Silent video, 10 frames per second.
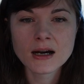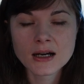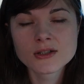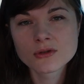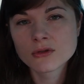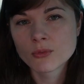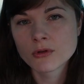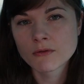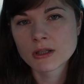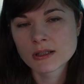I truly
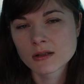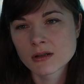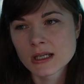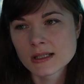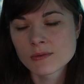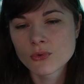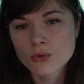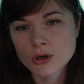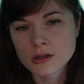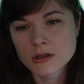believe this it's
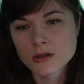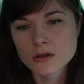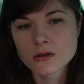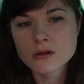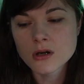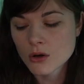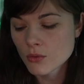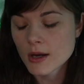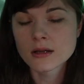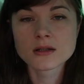important to
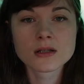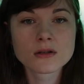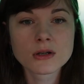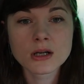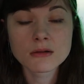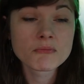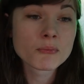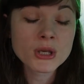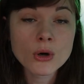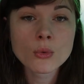know and to
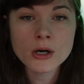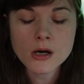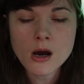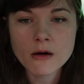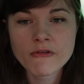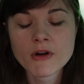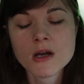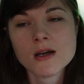be aware of,